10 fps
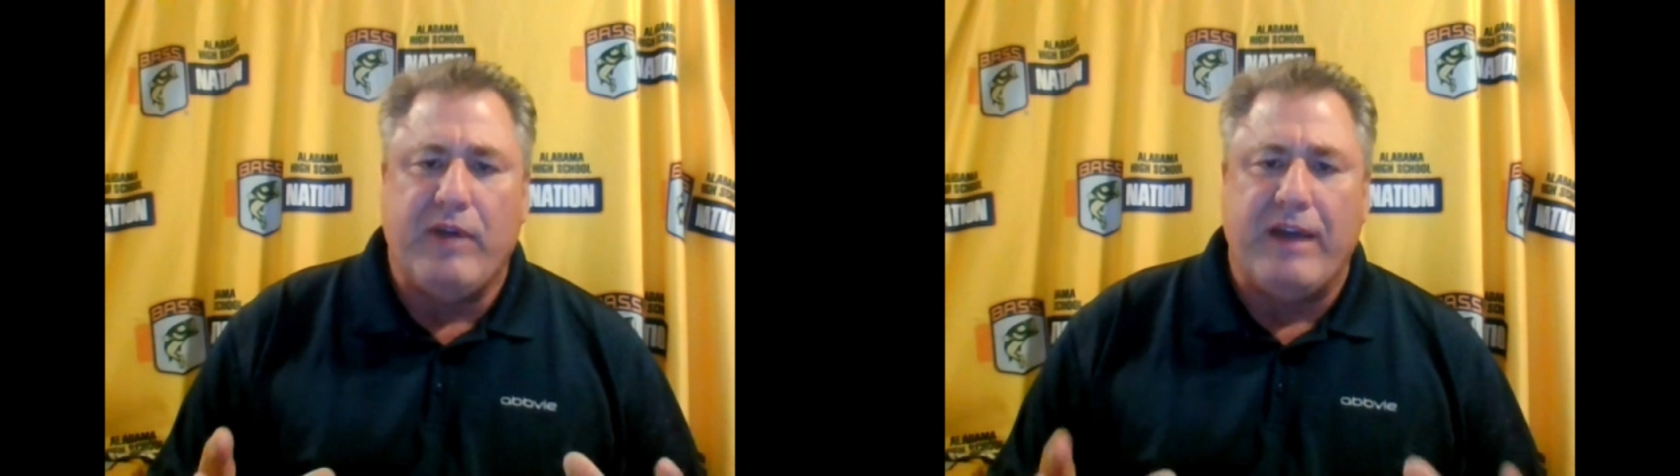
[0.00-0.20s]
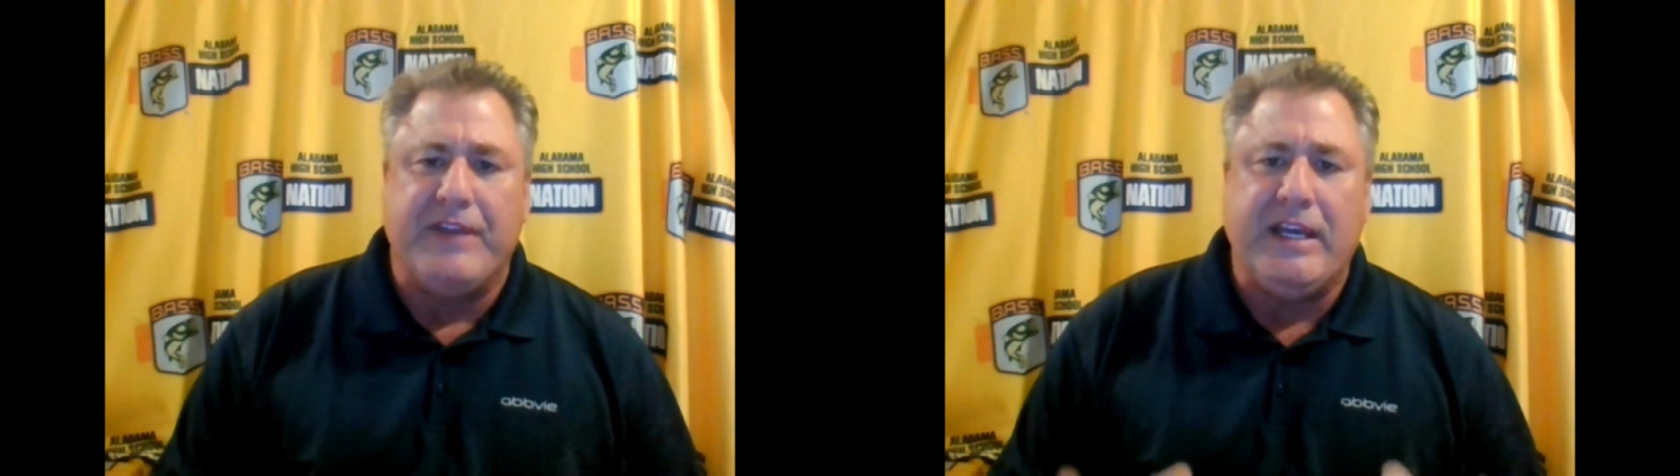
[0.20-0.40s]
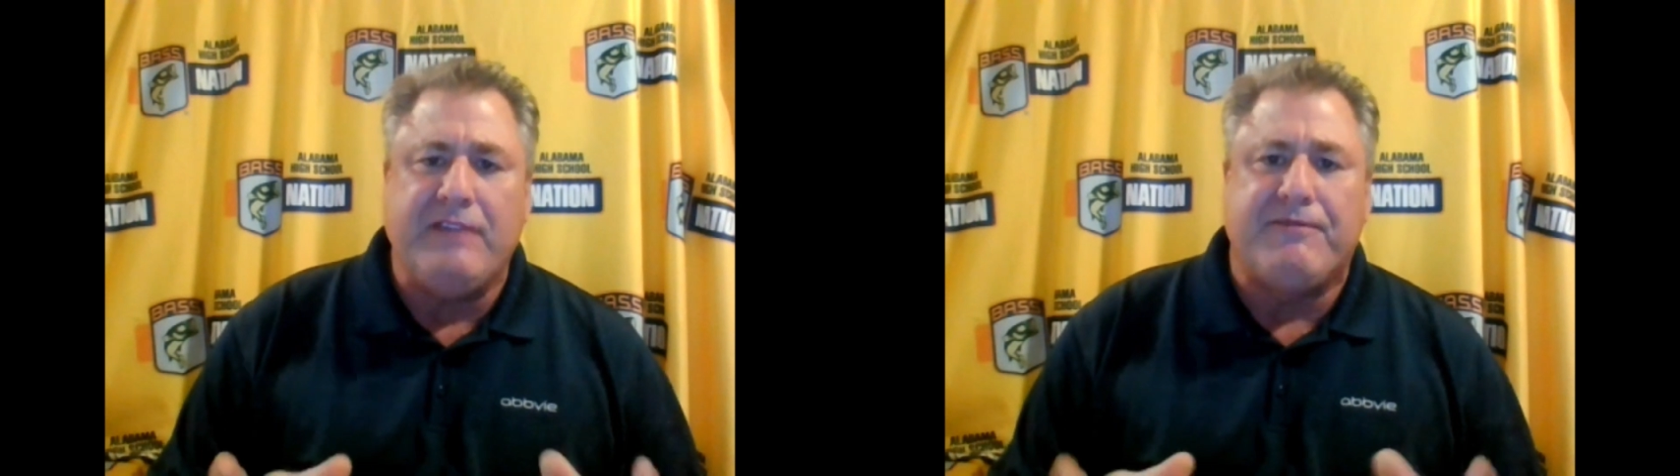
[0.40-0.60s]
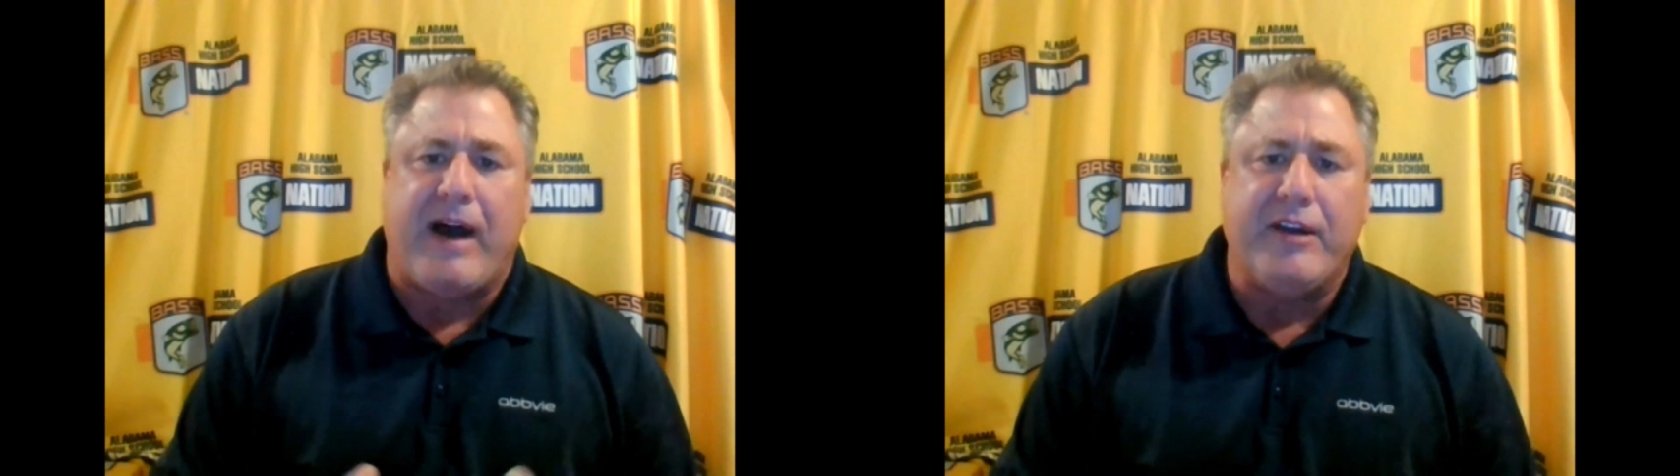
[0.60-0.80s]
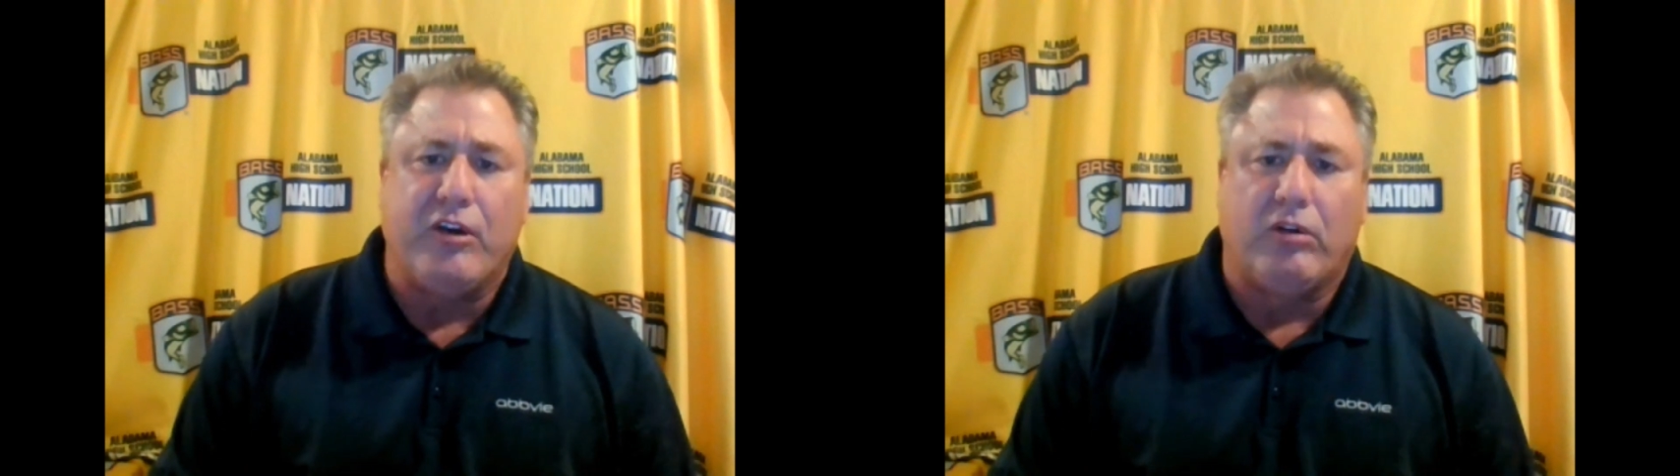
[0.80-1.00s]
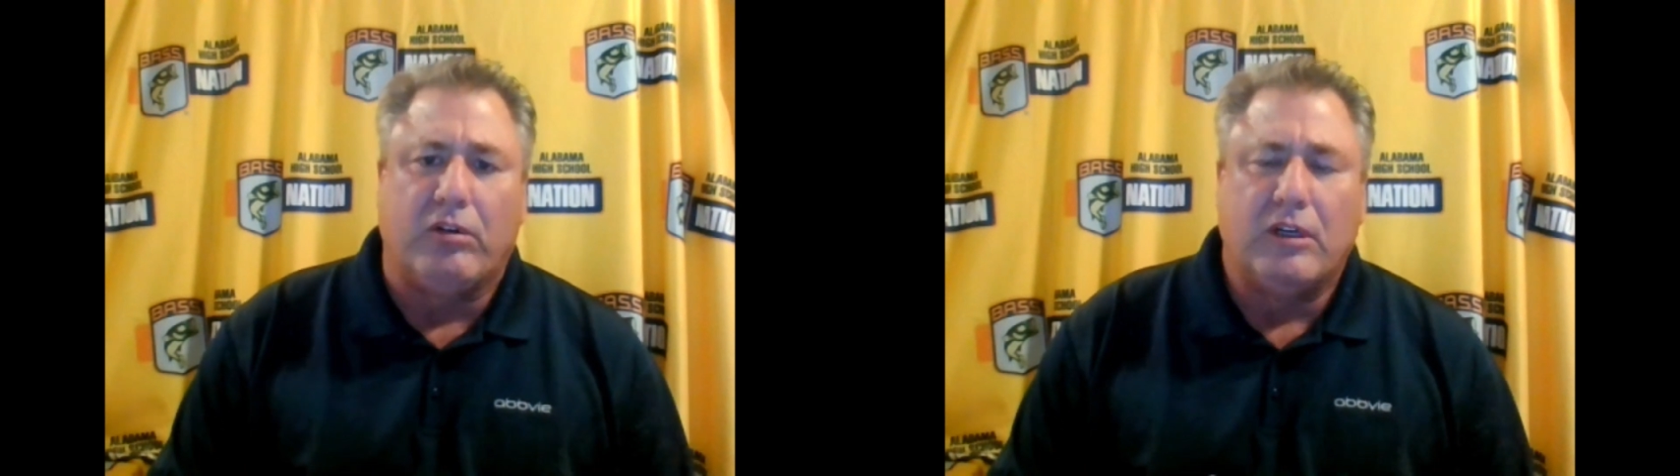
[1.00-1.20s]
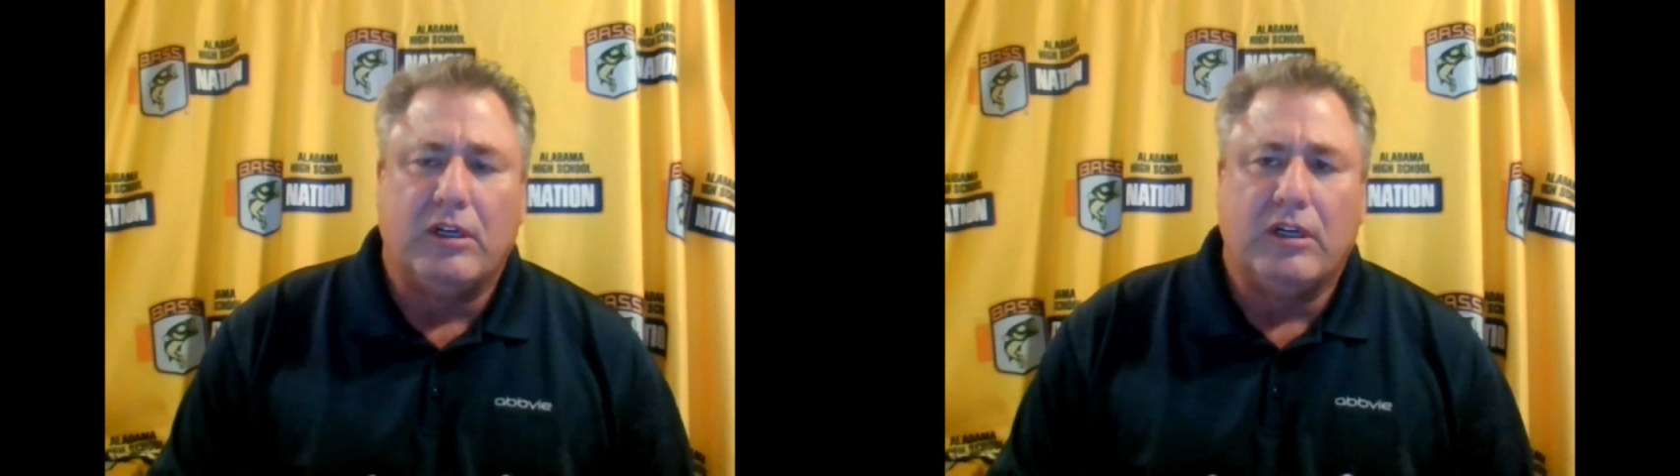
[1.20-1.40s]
have any final